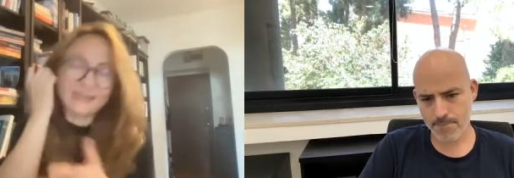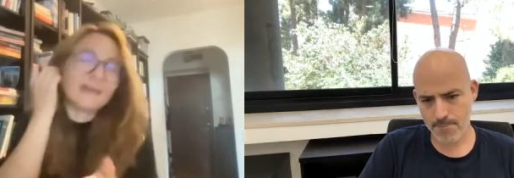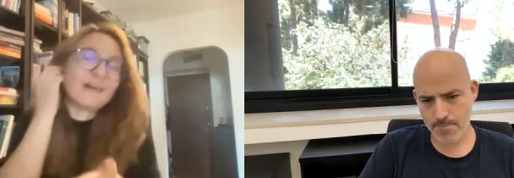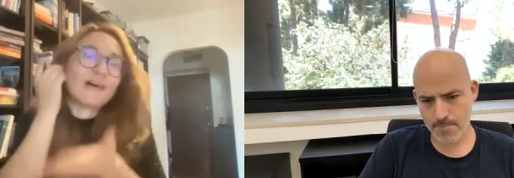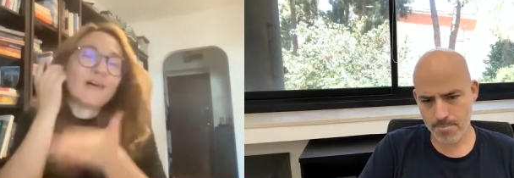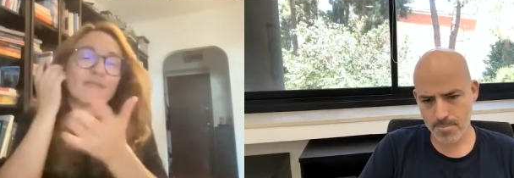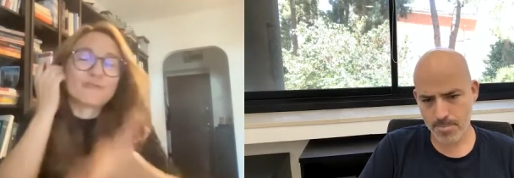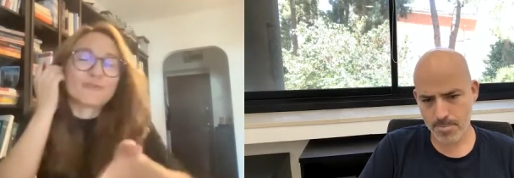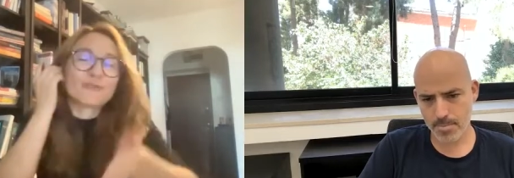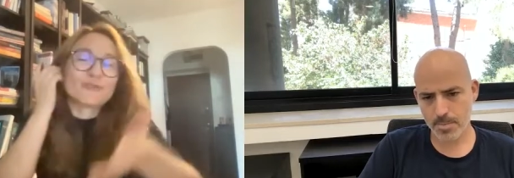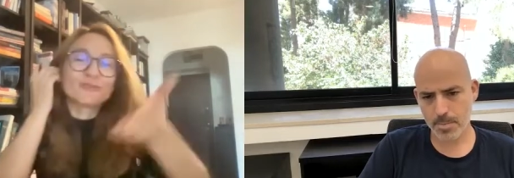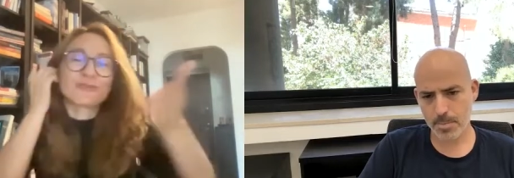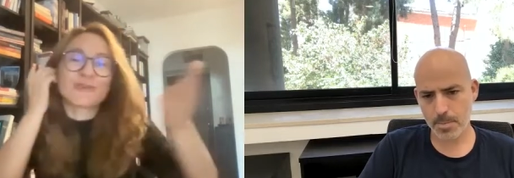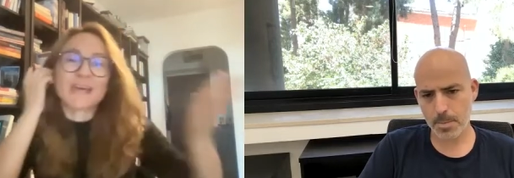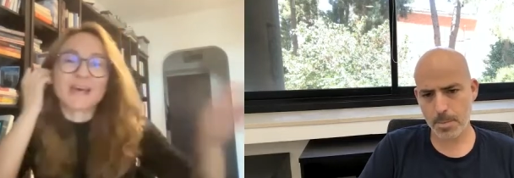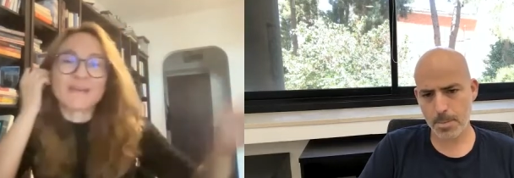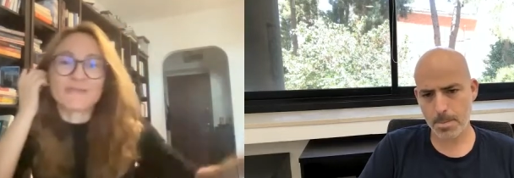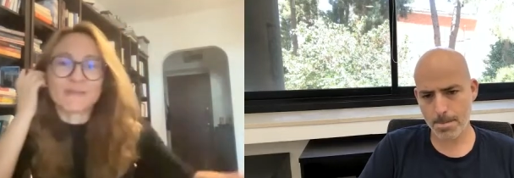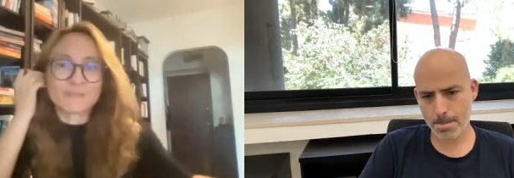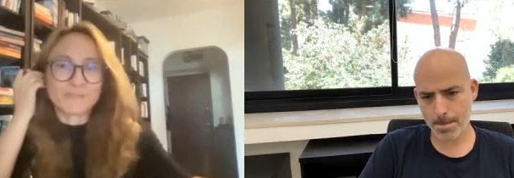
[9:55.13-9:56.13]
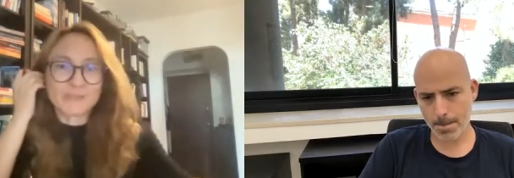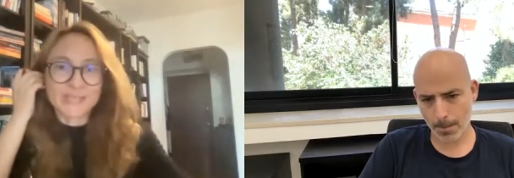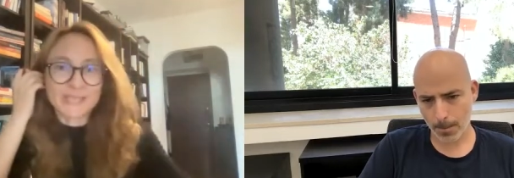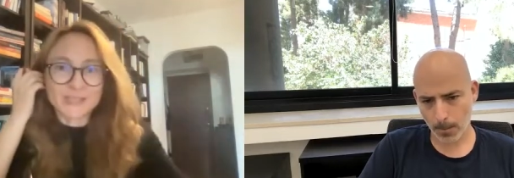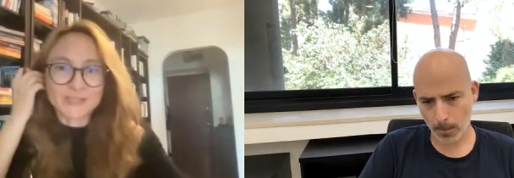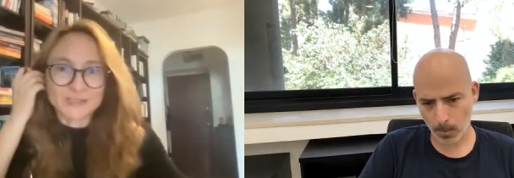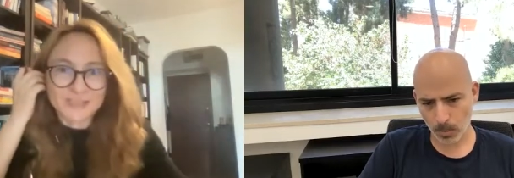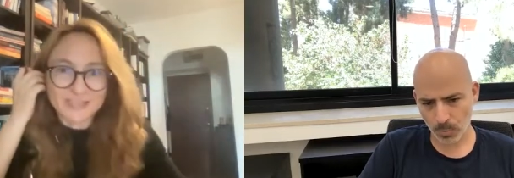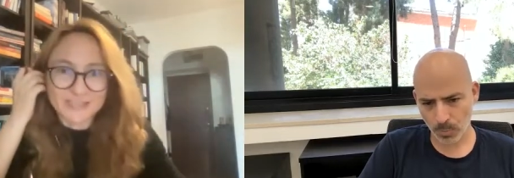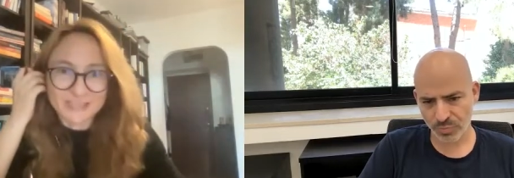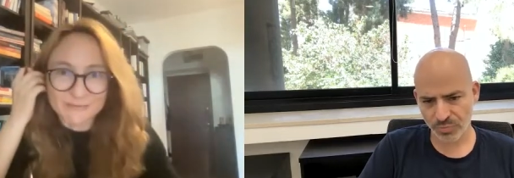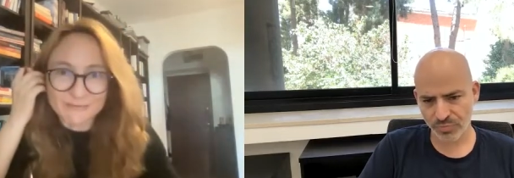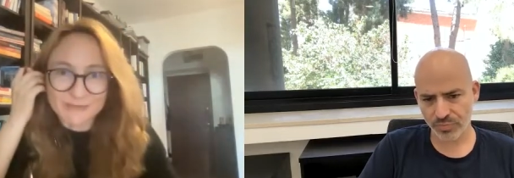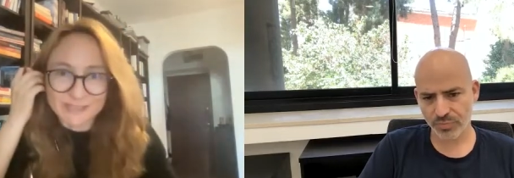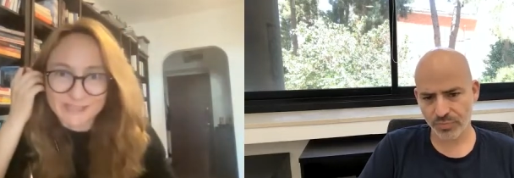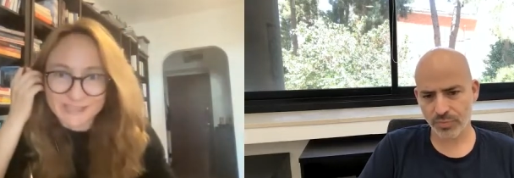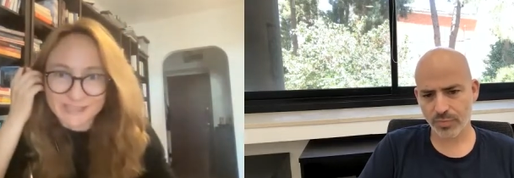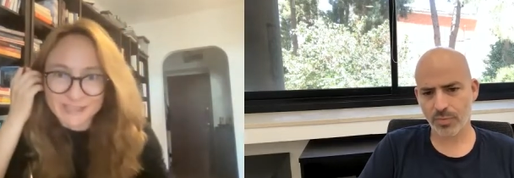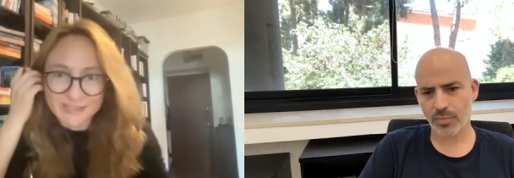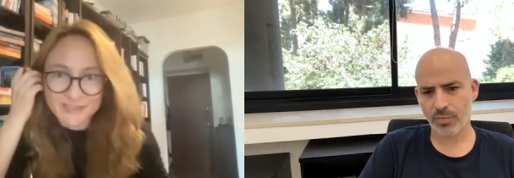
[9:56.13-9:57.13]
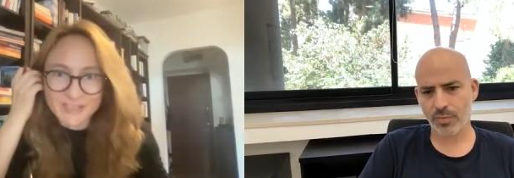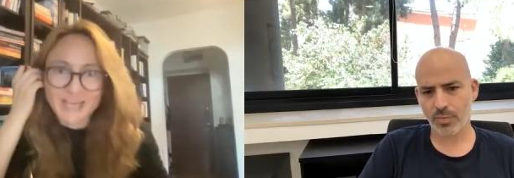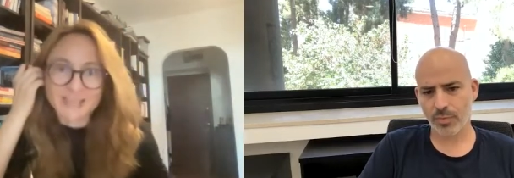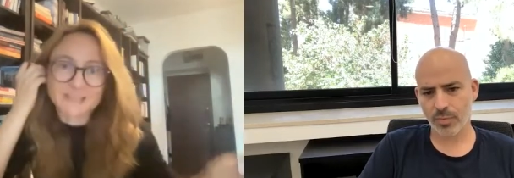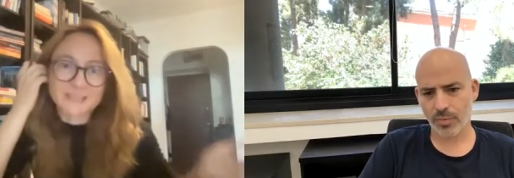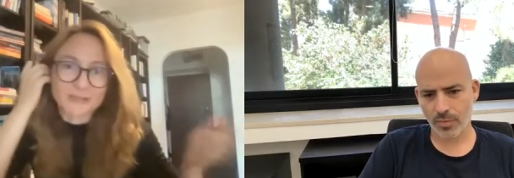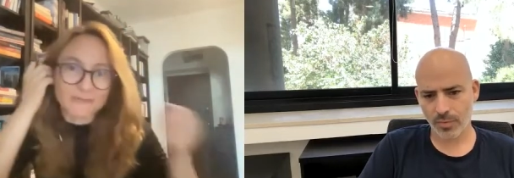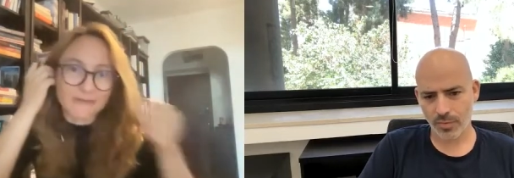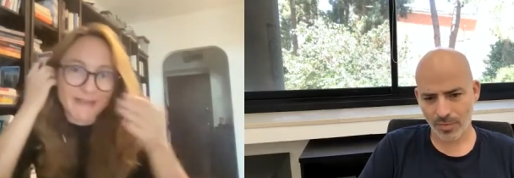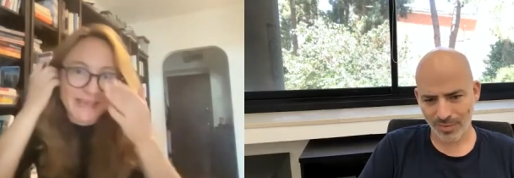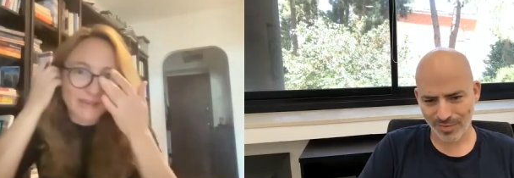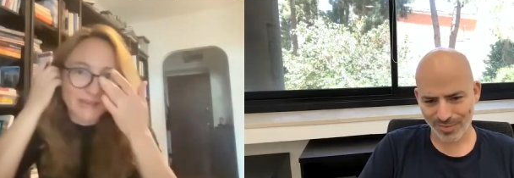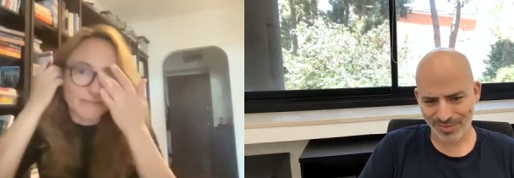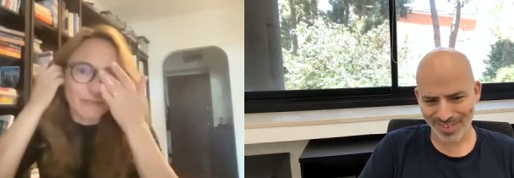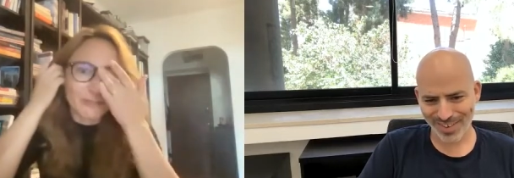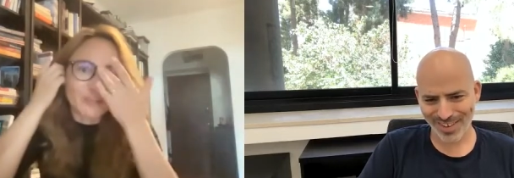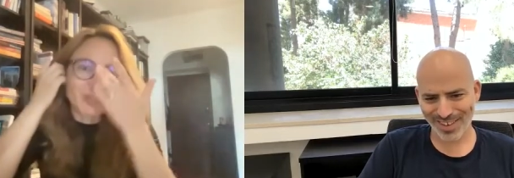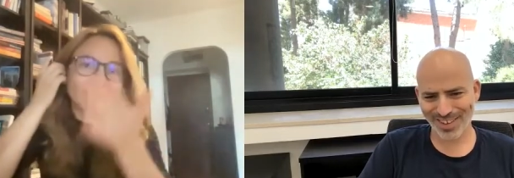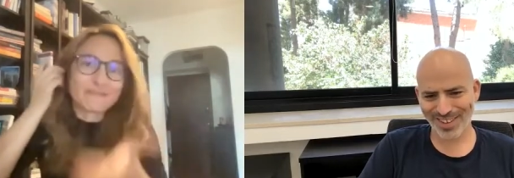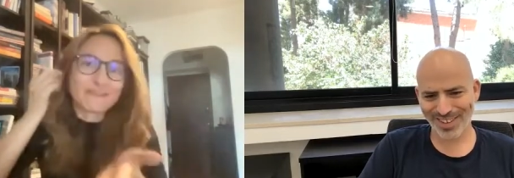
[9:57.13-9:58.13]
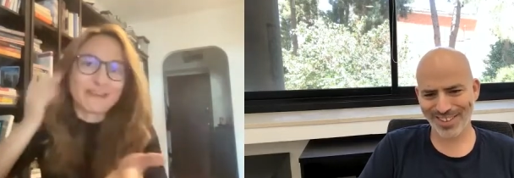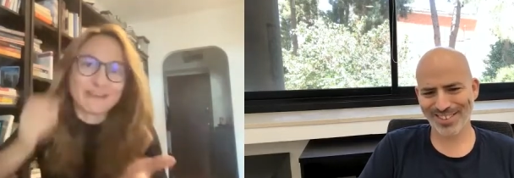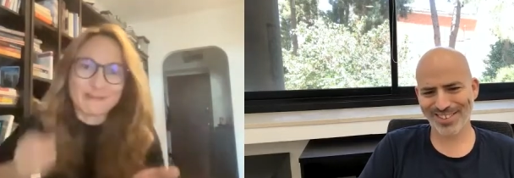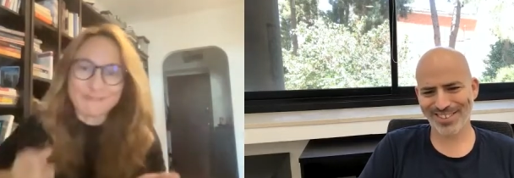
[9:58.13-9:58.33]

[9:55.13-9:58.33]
Speaker 1: Of course, you have a PhD in Wittgenstein, so language is very